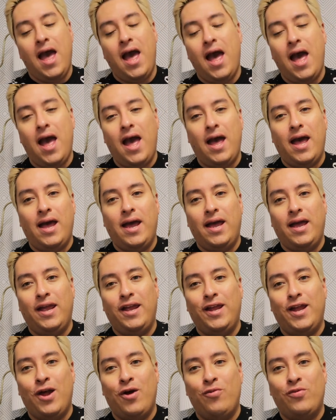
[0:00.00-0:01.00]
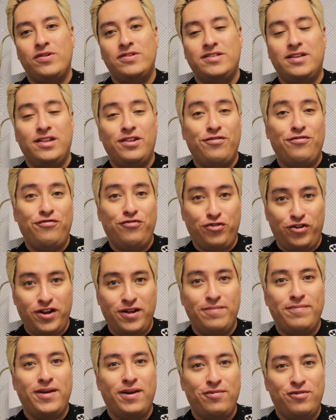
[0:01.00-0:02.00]
I was in the food
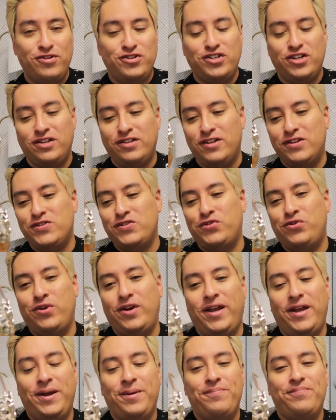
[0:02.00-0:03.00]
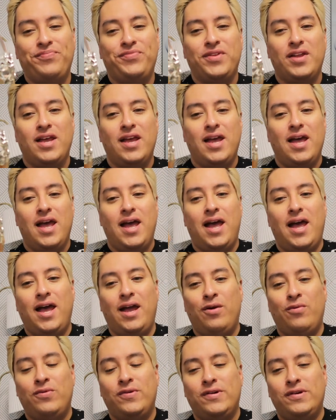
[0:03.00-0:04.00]
and beverage industry.
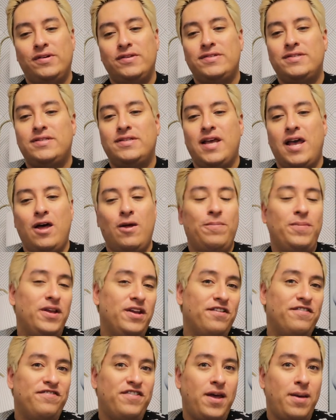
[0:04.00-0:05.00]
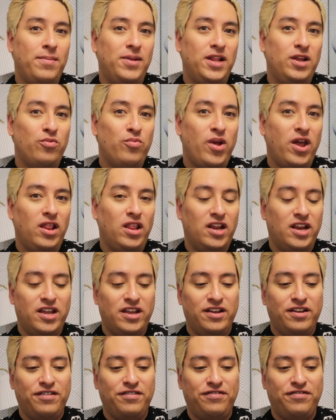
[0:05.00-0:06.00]
I was helping a family
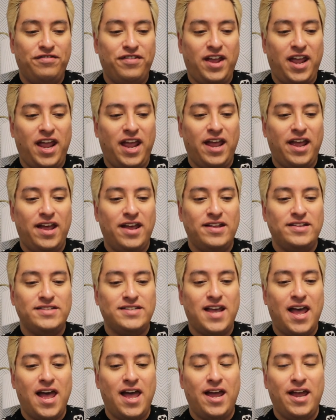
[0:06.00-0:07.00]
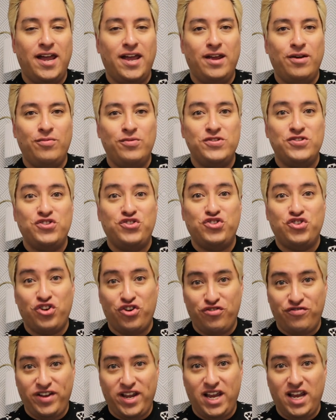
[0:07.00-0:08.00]
relative and I was
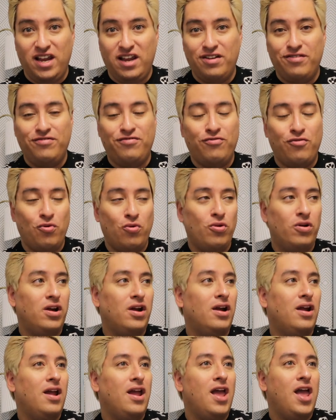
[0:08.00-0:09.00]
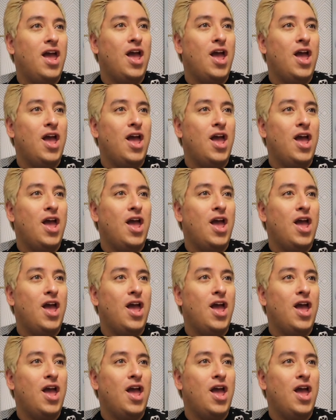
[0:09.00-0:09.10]
serving for